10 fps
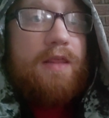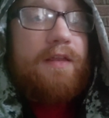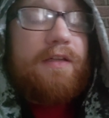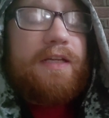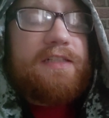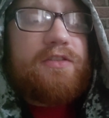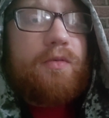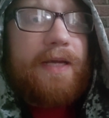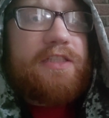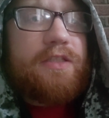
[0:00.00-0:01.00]
The next new
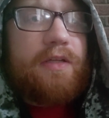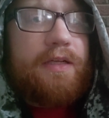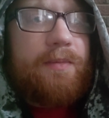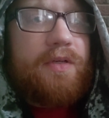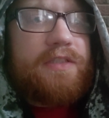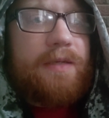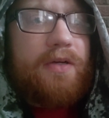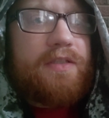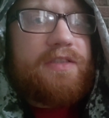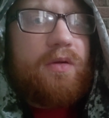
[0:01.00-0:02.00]
magical item we're going to talk about
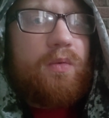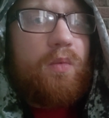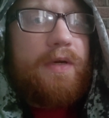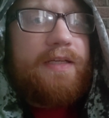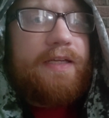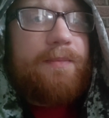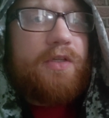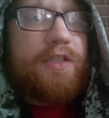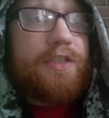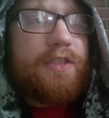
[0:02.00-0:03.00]
is the Winged
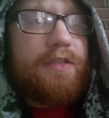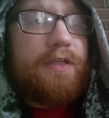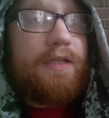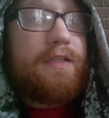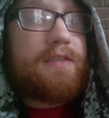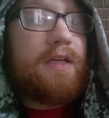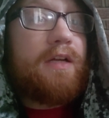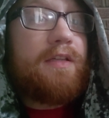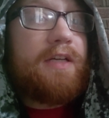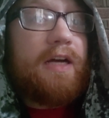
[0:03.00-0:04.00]
Ammunition. It is
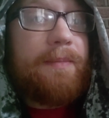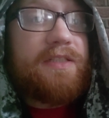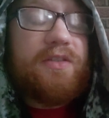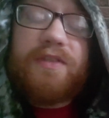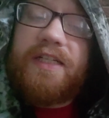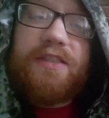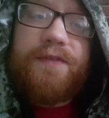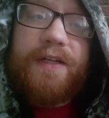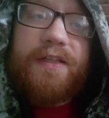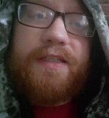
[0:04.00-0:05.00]
uncommon, so it's actually
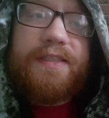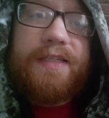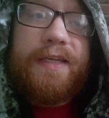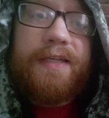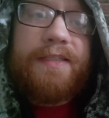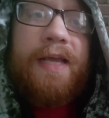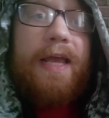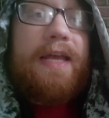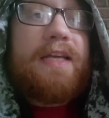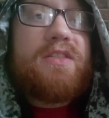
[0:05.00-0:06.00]
fairly easy to get,
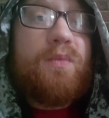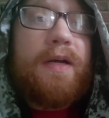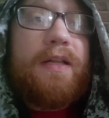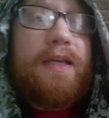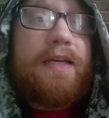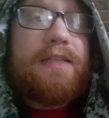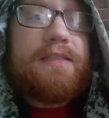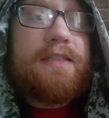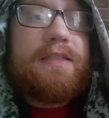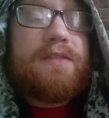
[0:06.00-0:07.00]
as well as
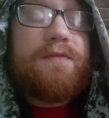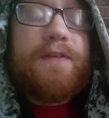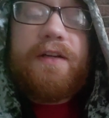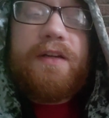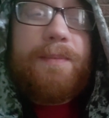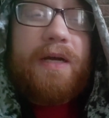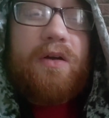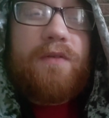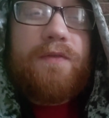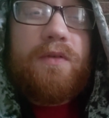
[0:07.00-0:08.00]
it's very
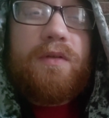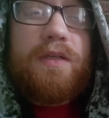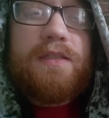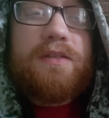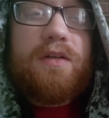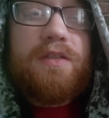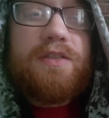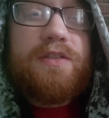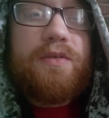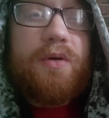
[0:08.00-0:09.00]
powerful as long as
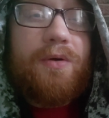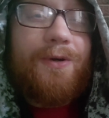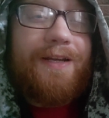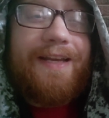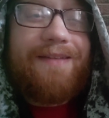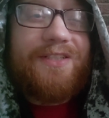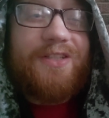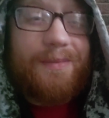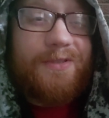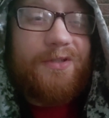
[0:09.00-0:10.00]
you don't already have the
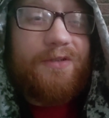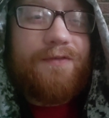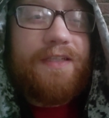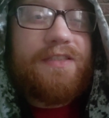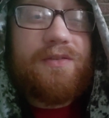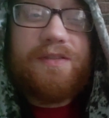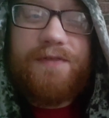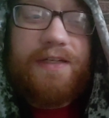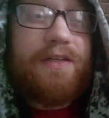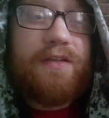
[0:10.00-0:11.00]
Sharpshooter feat, so it's
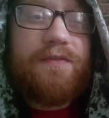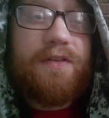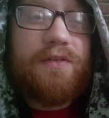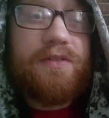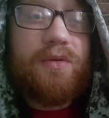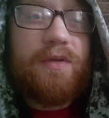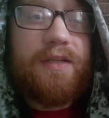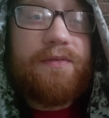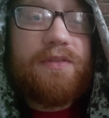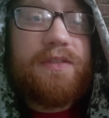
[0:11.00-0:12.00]
very good for those lower
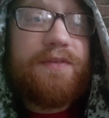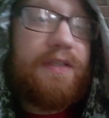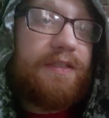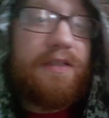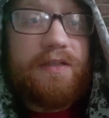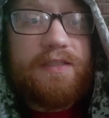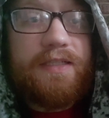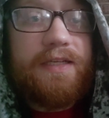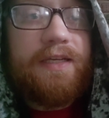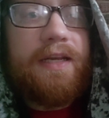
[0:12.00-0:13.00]
levels if you didn't already
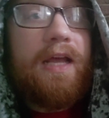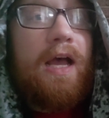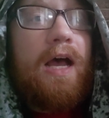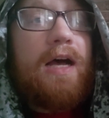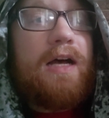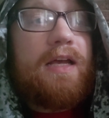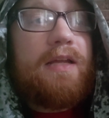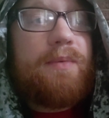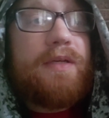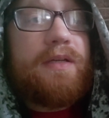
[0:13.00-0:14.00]
take it. Uh, and
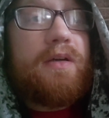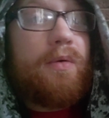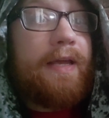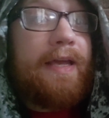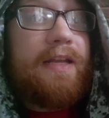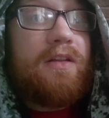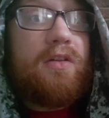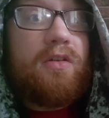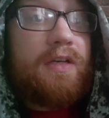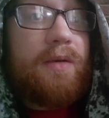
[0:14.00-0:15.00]
we can go ahead and
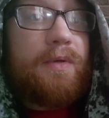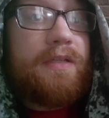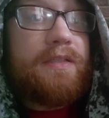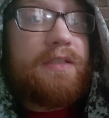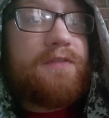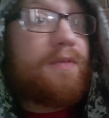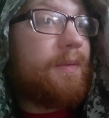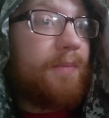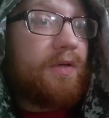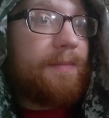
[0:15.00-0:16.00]
look at what it does from the
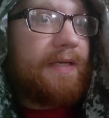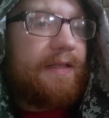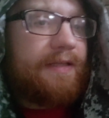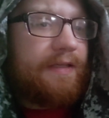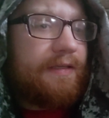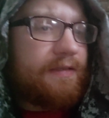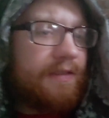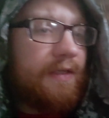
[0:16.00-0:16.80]
Book of Many Things.